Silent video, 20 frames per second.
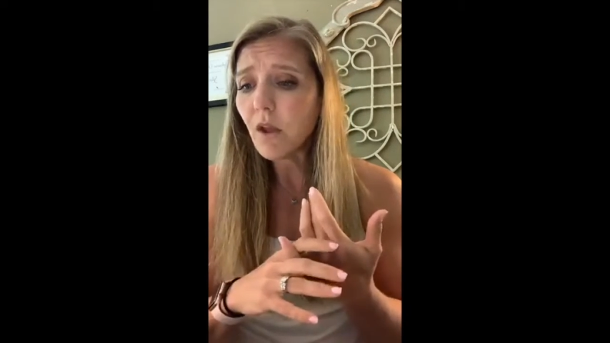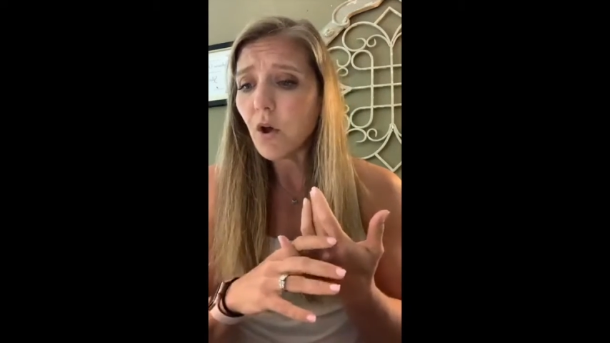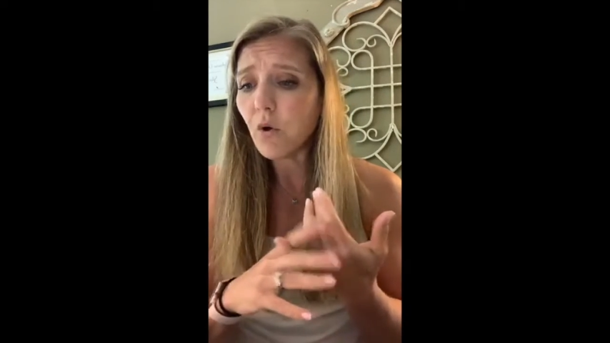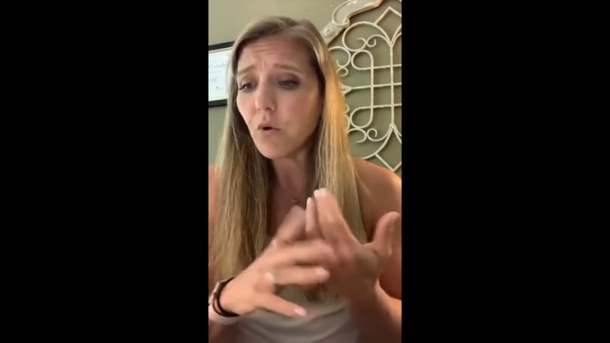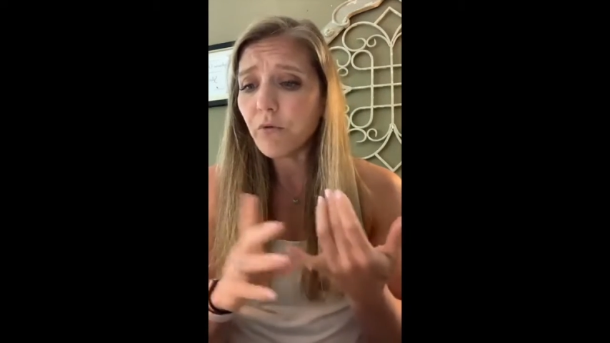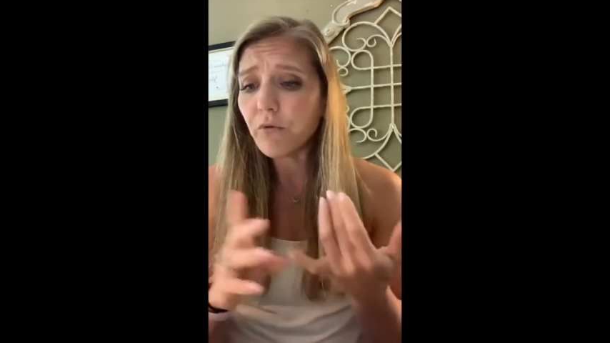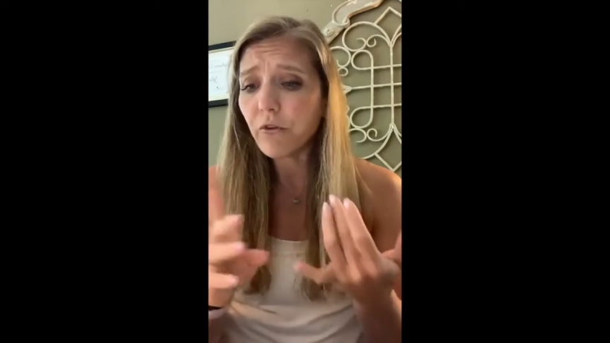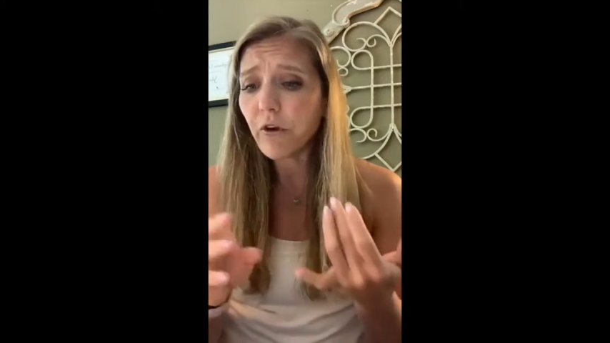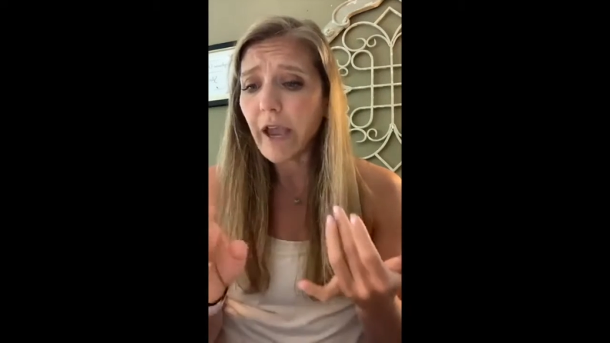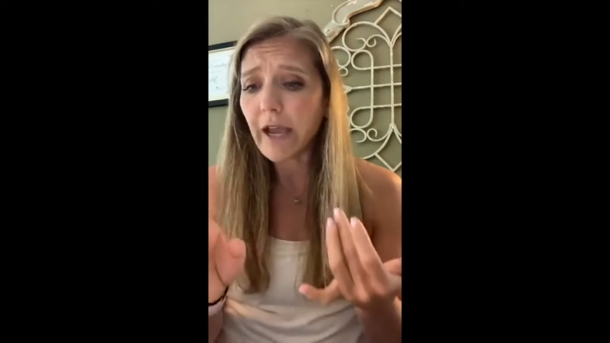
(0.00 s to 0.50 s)

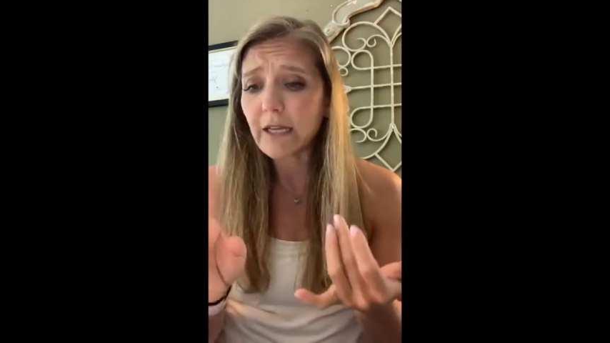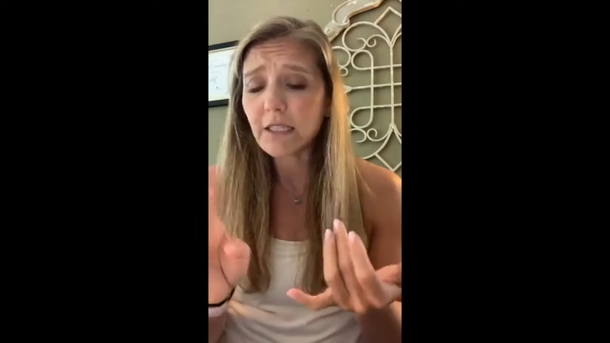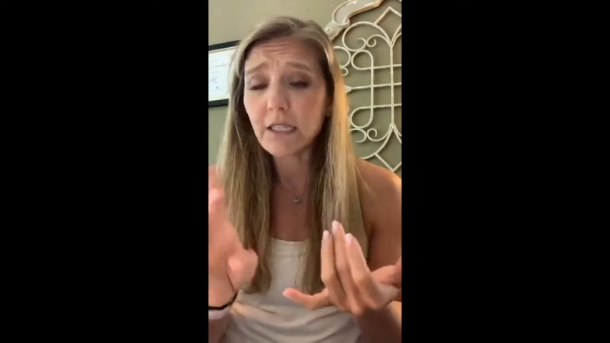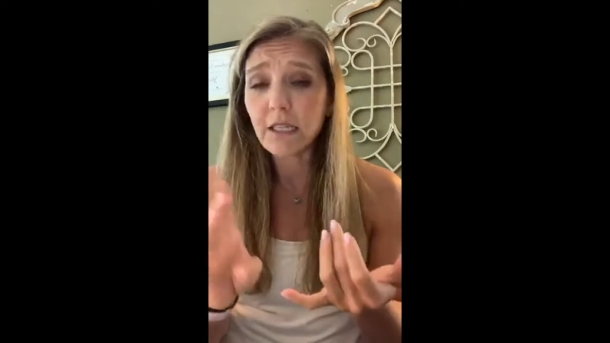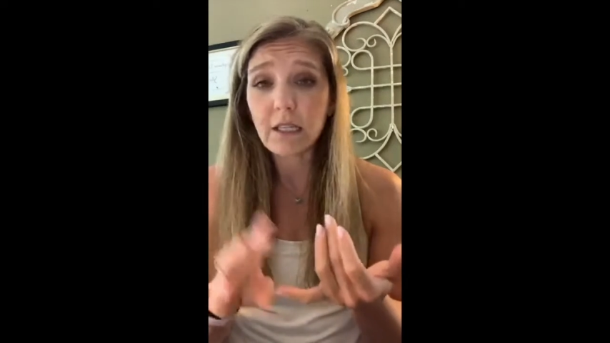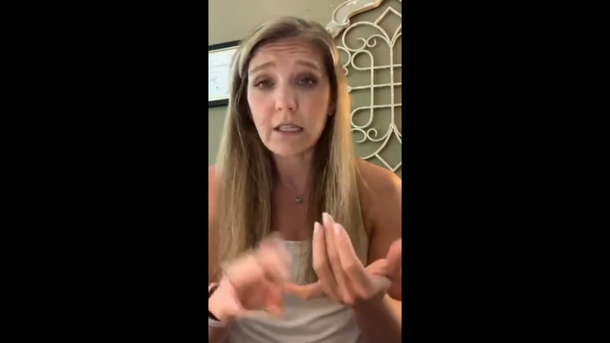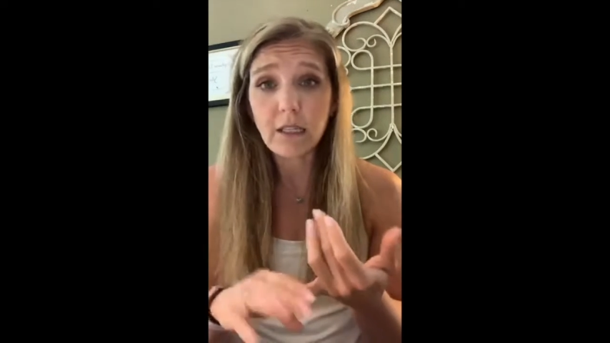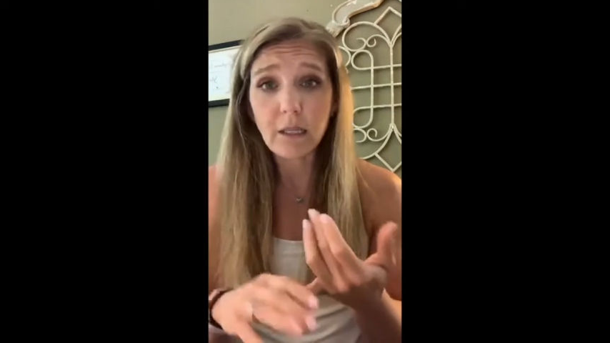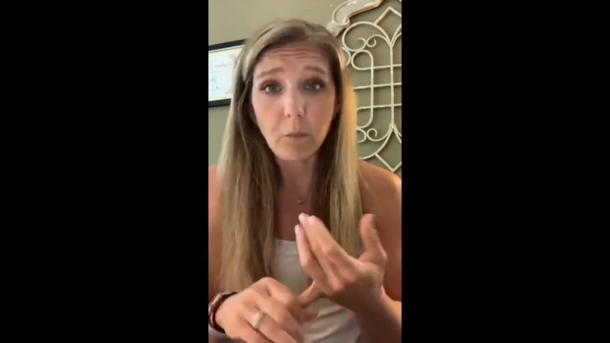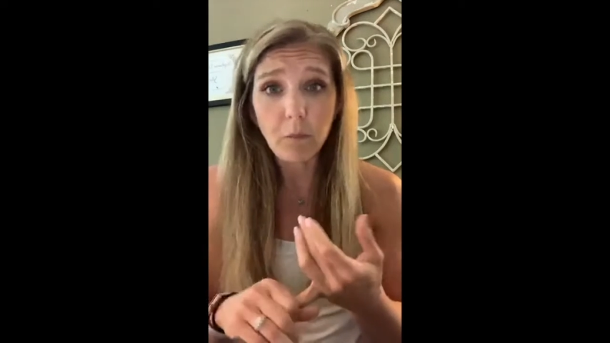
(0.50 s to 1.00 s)

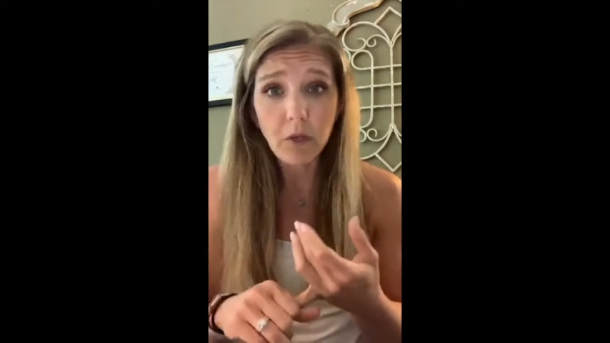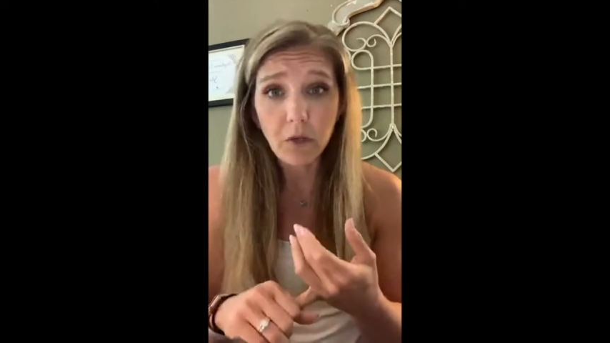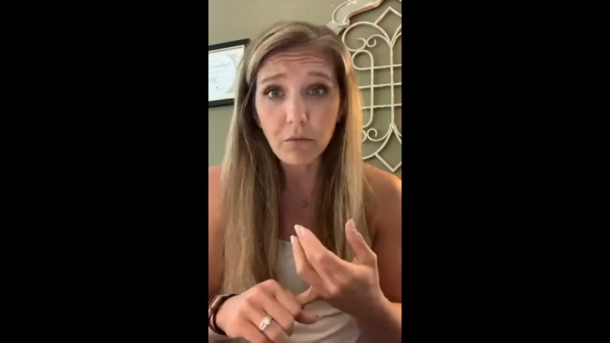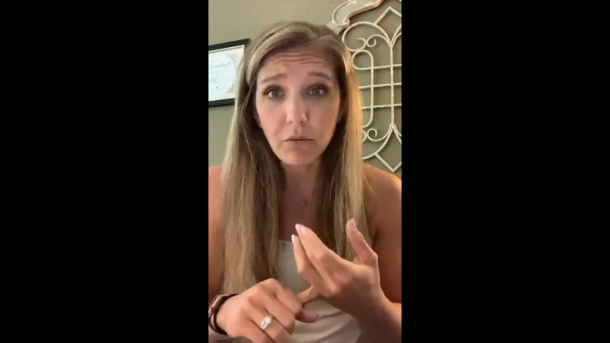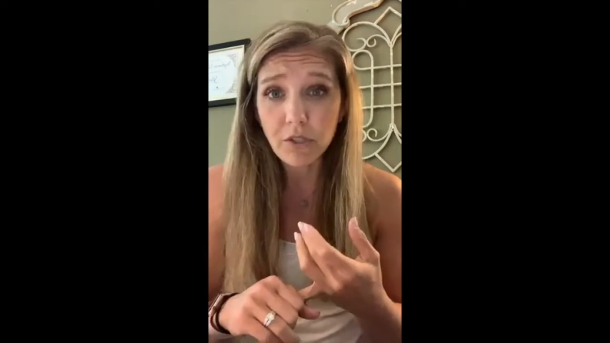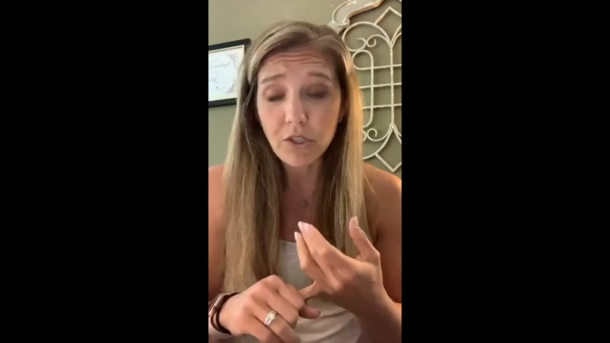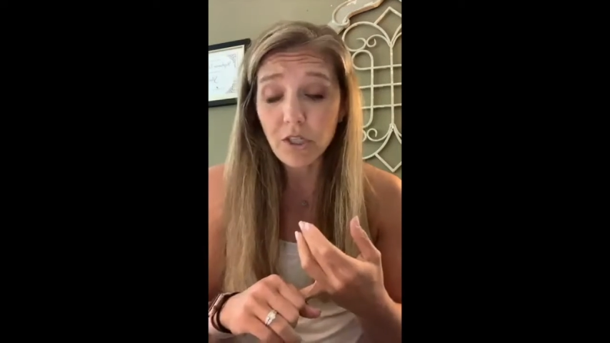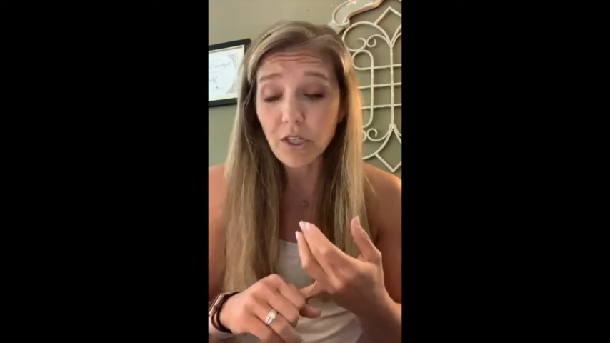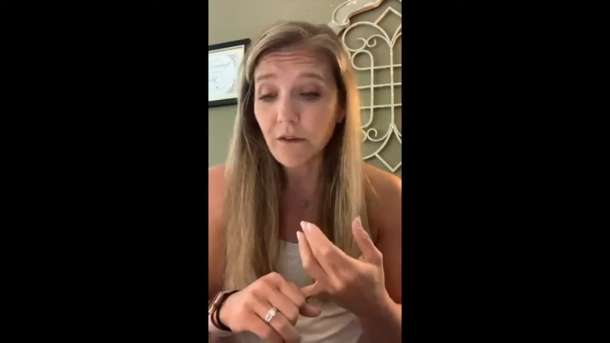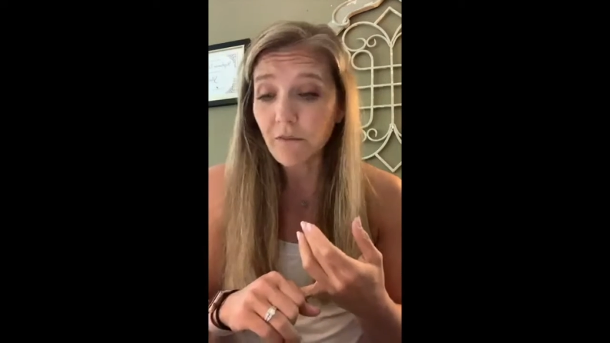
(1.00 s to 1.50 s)
overactive limbic
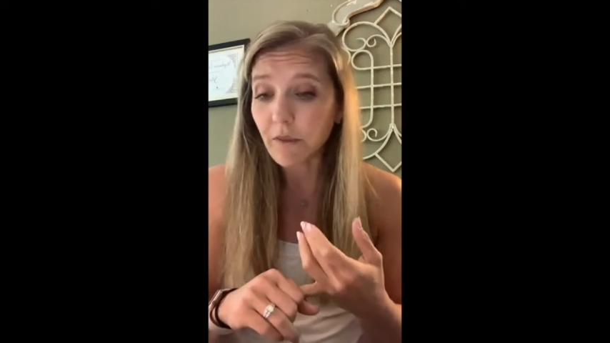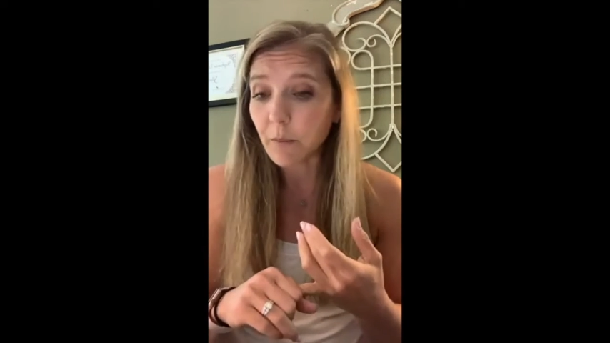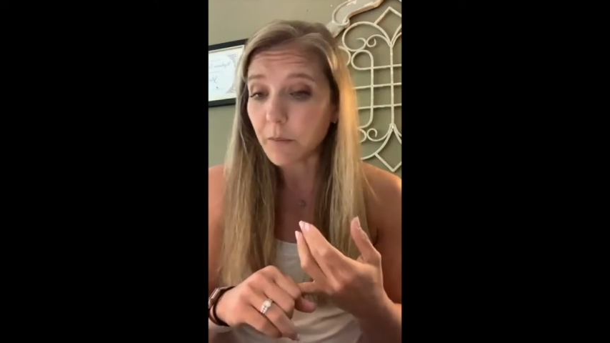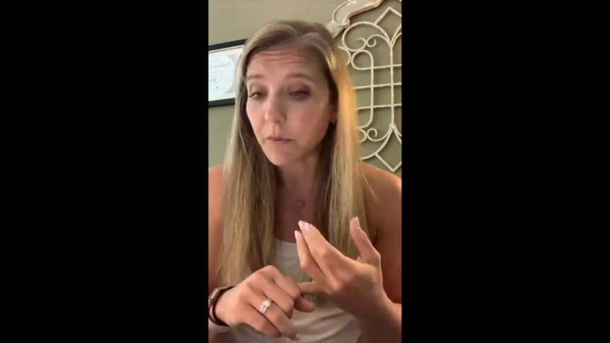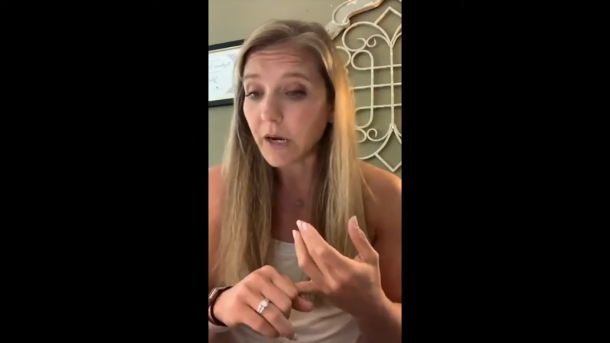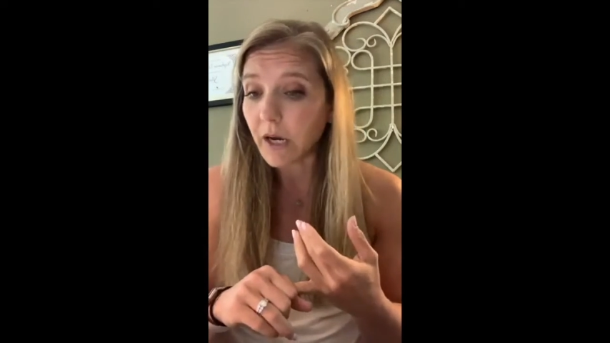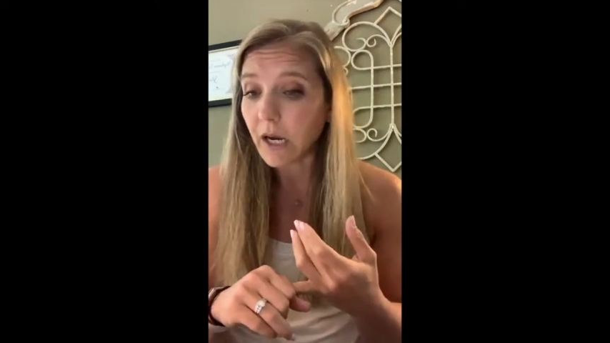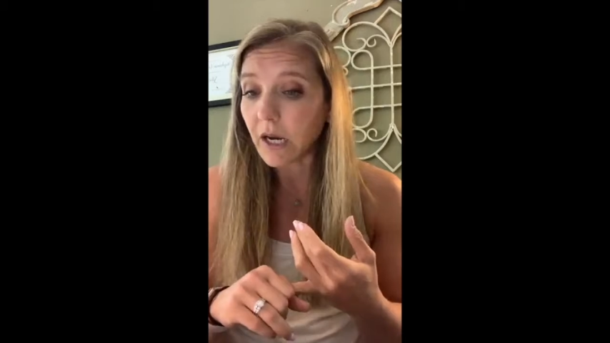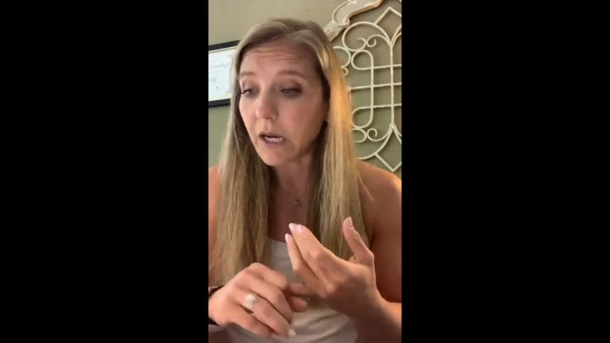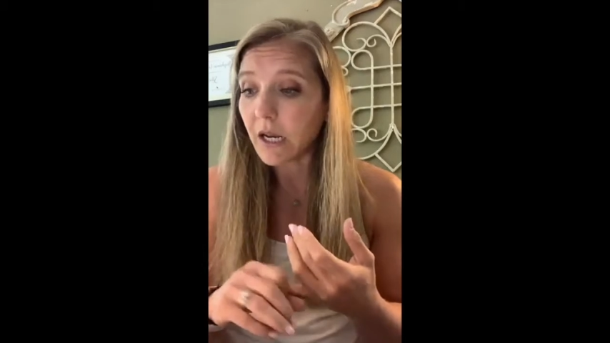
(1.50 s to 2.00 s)
region of the
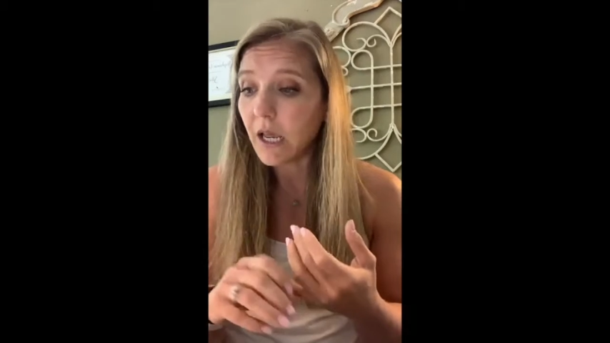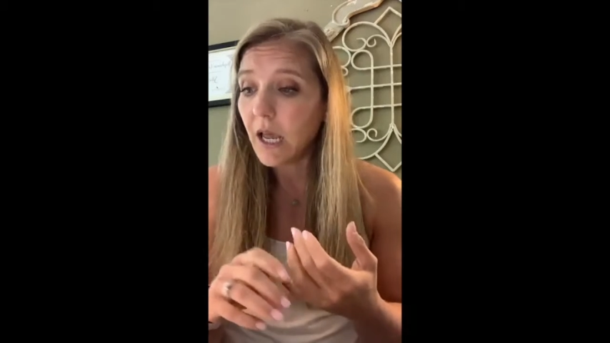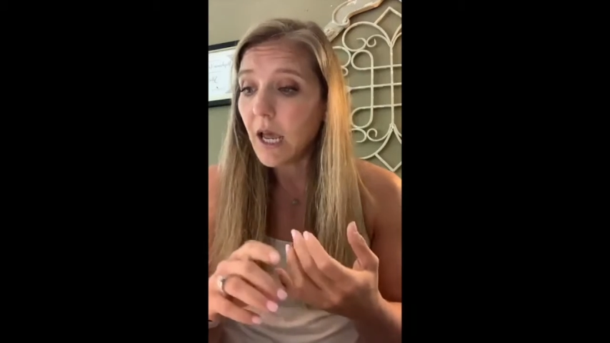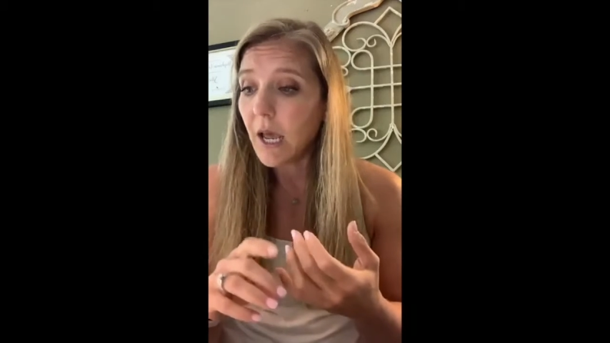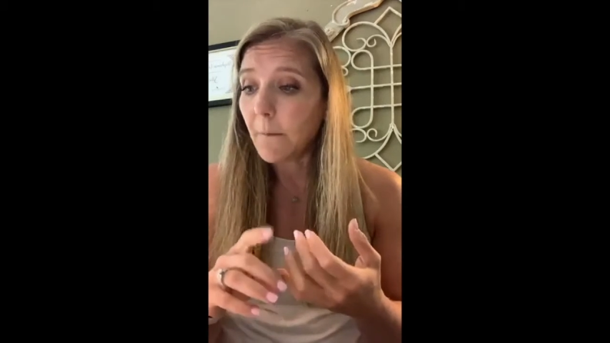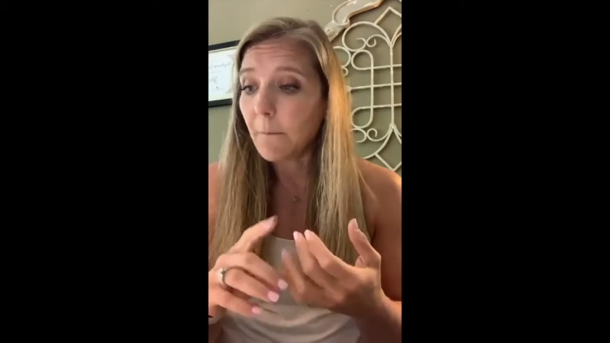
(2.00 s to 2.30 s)
brain,